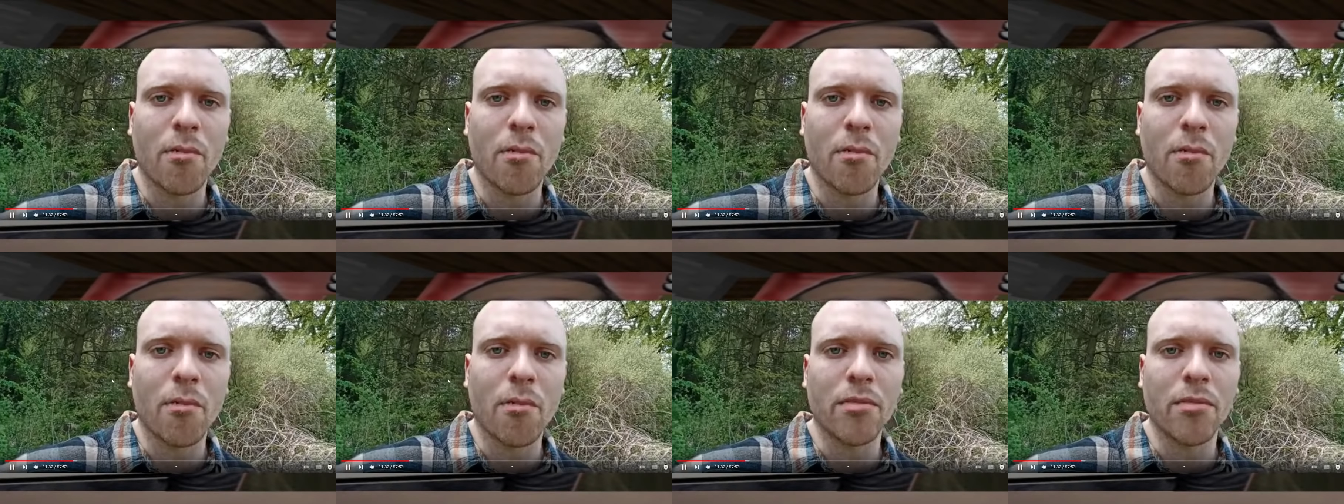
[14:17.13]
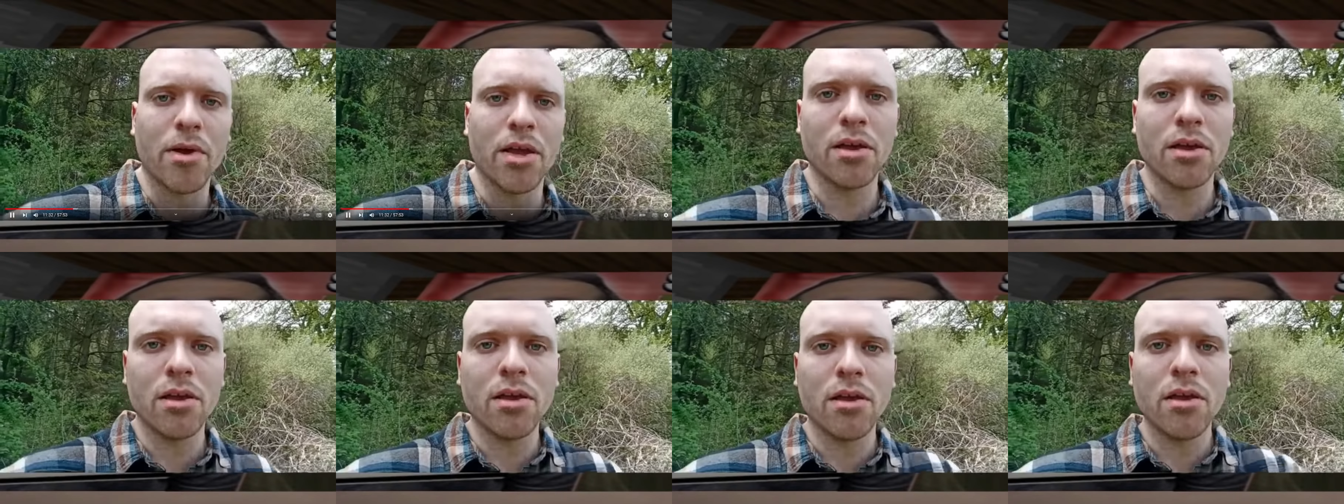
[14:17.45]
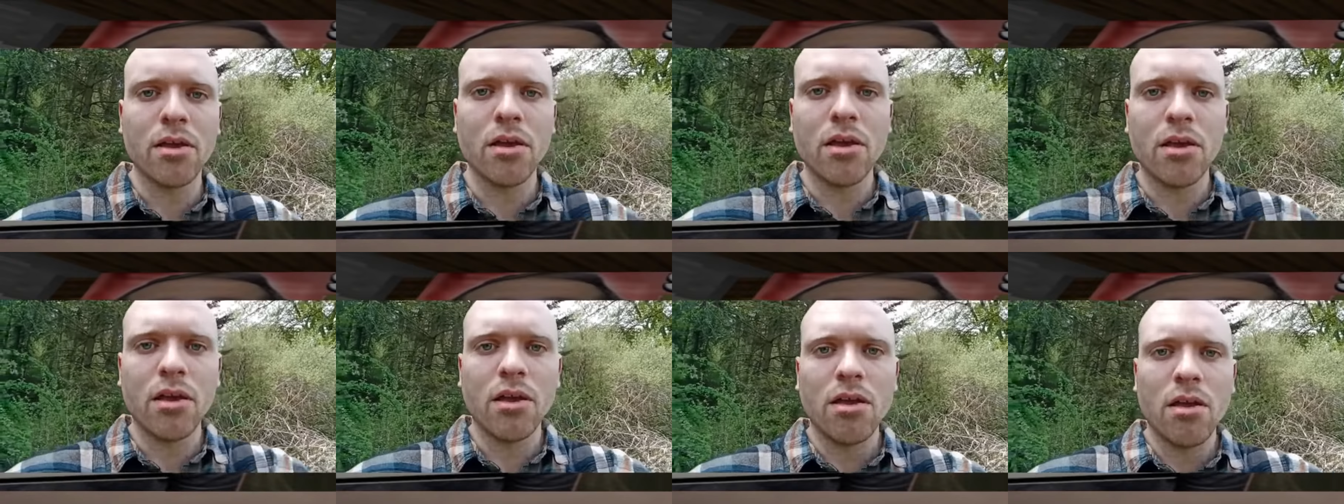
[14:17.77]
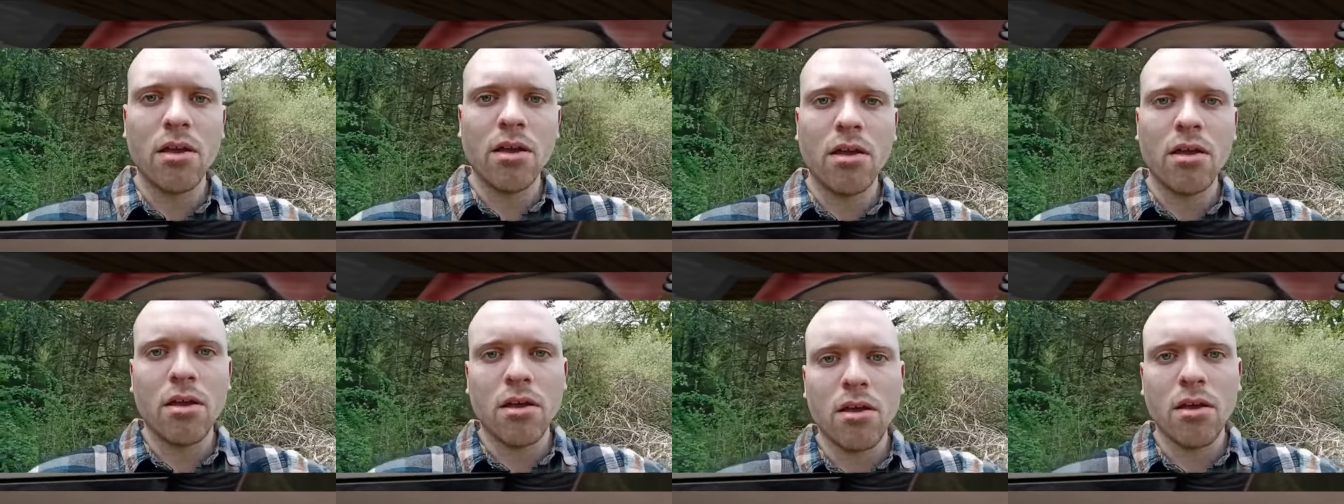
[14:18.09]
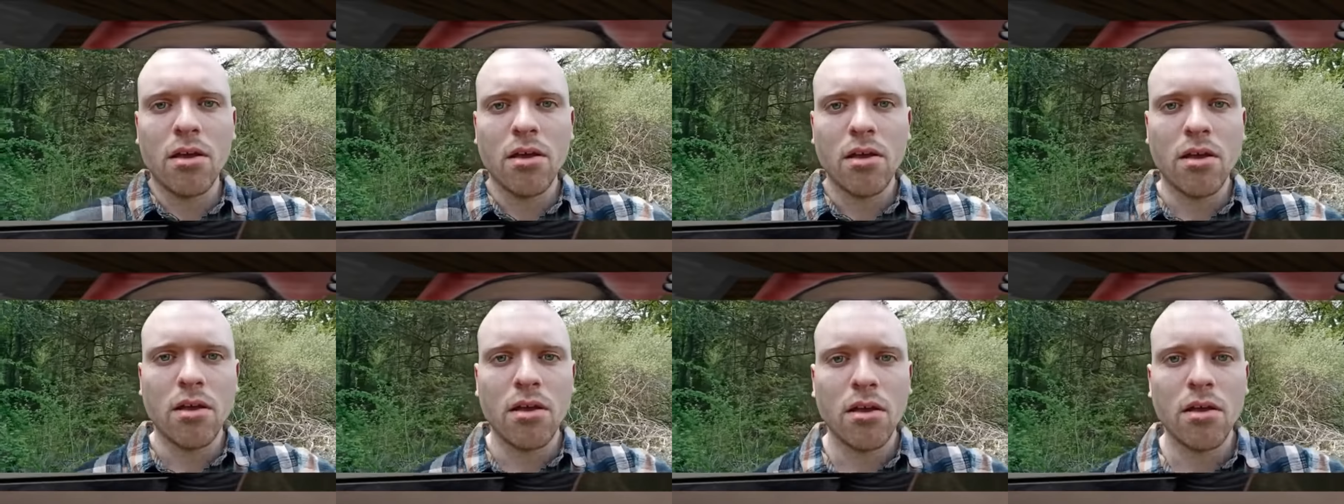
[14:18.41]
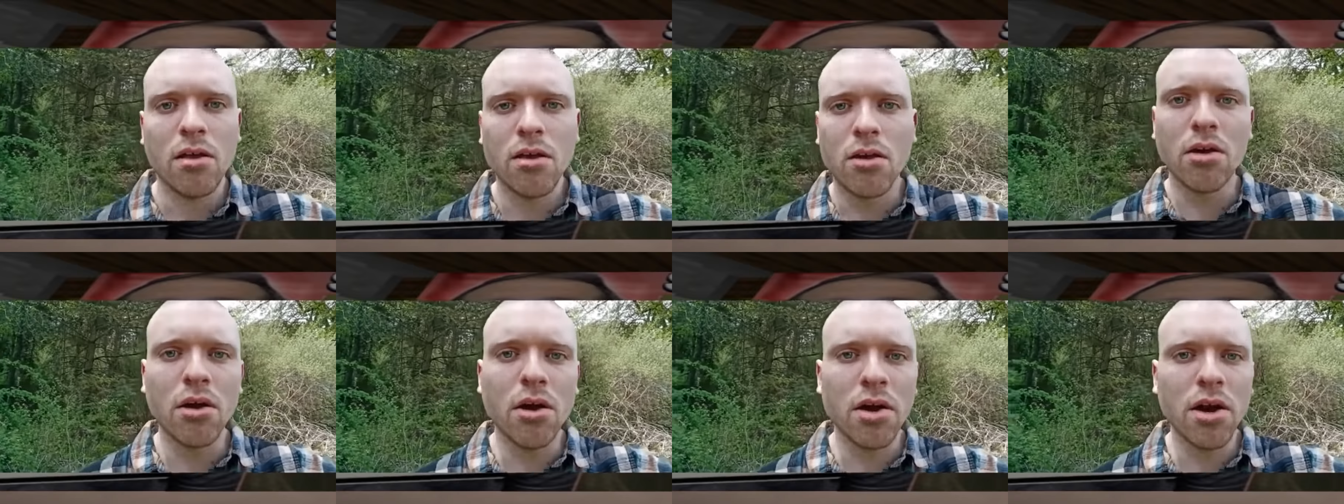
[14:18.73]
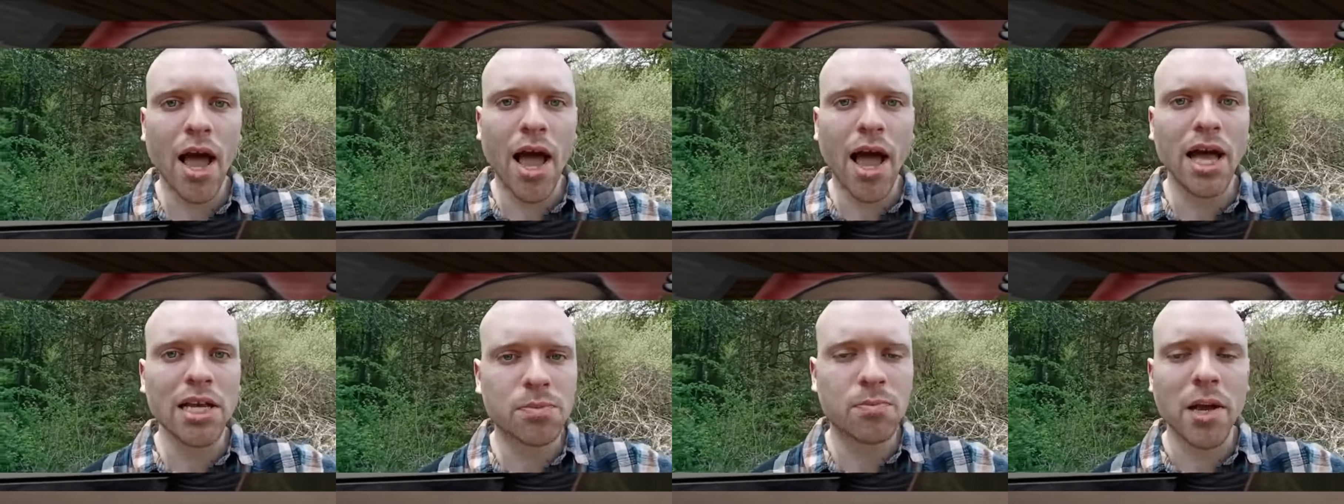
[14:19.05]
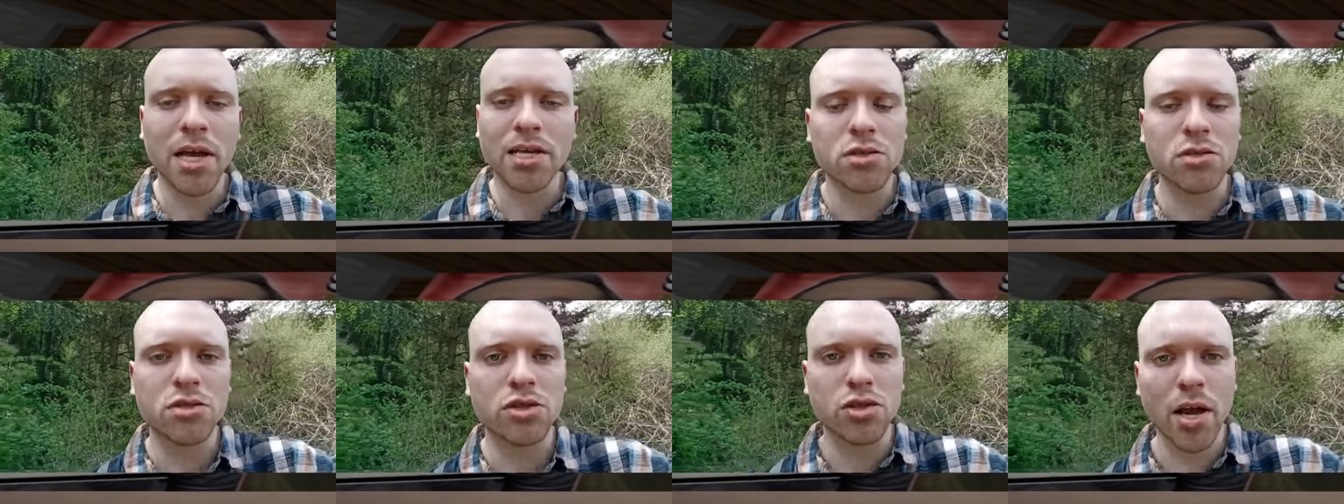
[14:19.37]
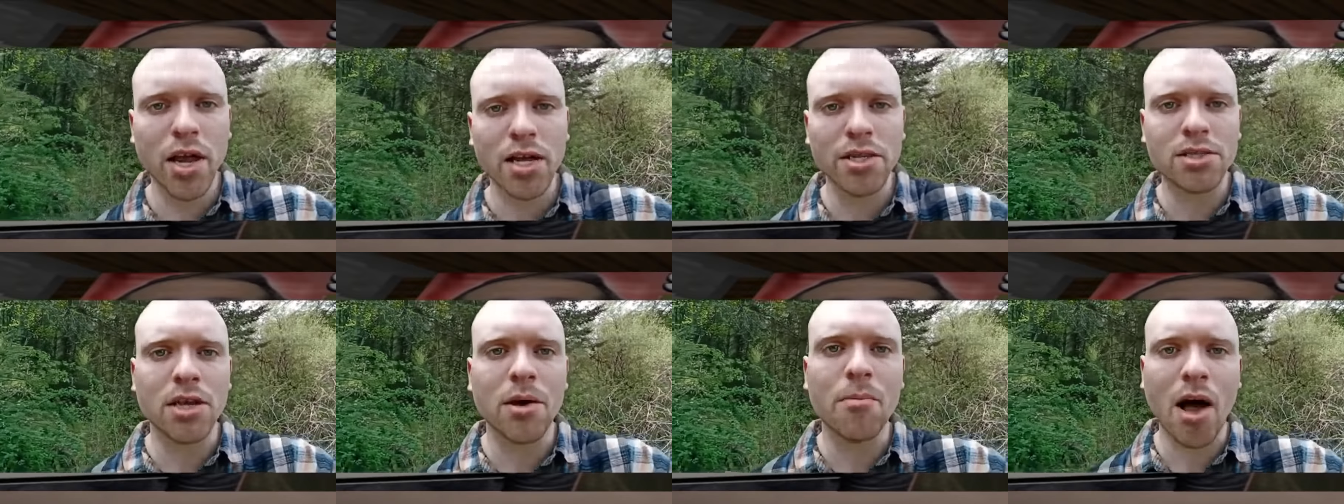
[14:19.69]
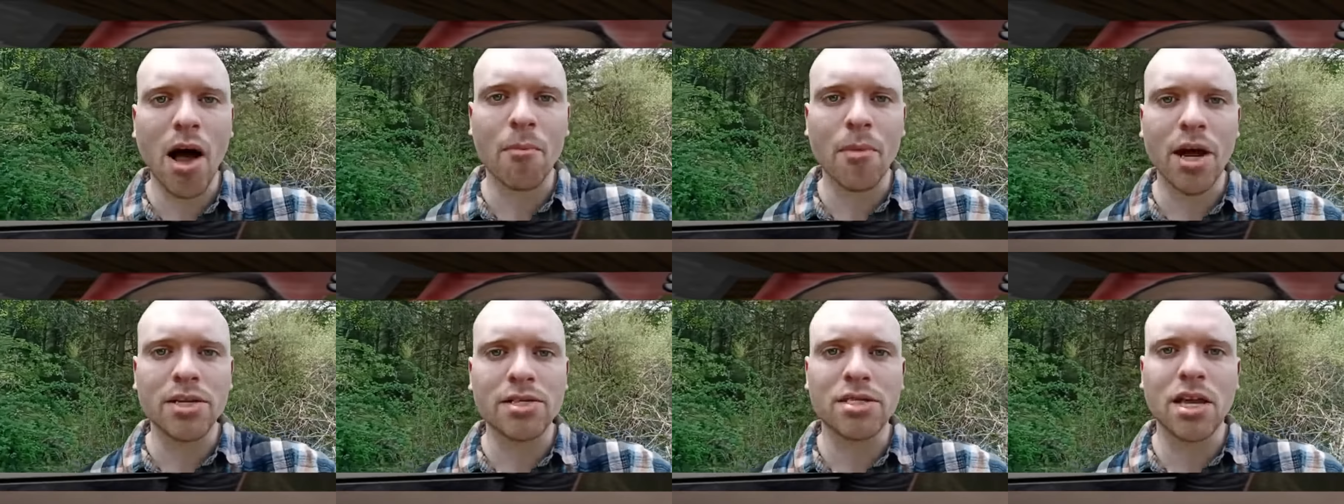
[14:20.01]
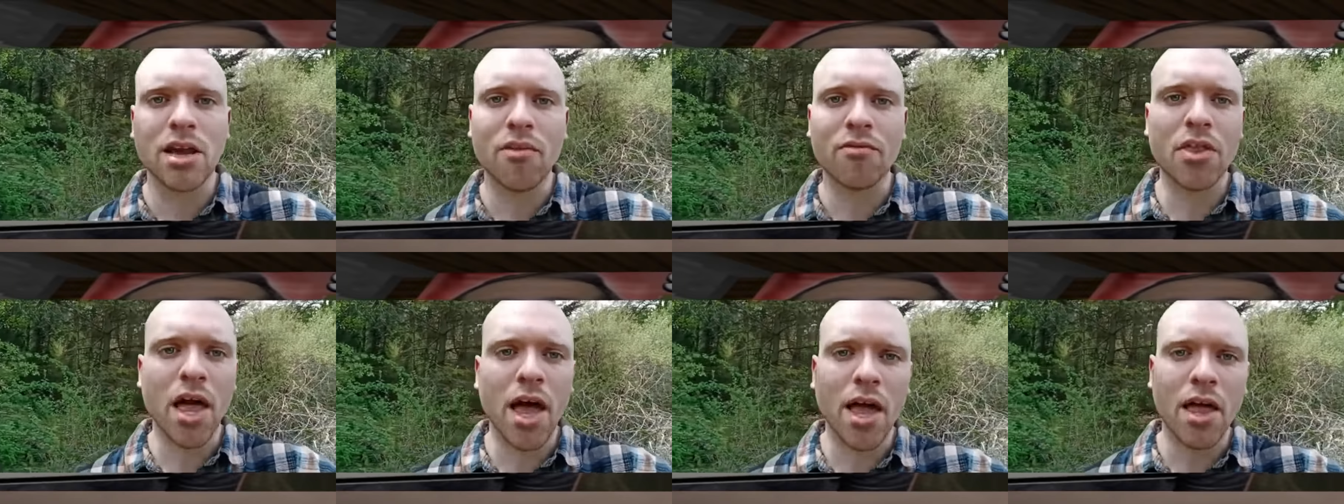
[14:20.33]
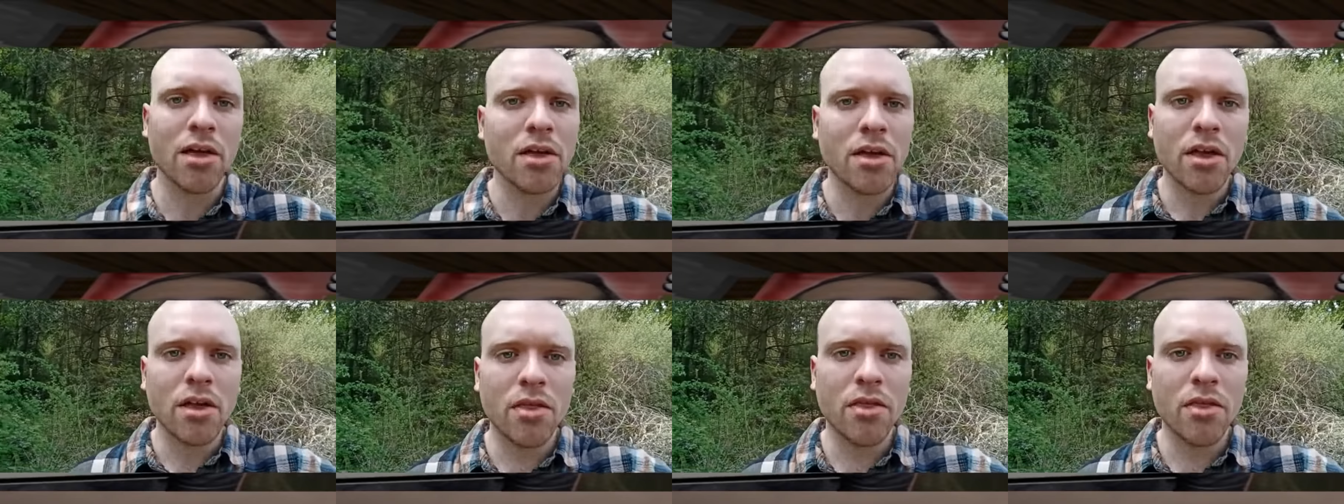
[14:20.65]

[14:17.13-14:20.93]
About me. Good aspects or traits about myself that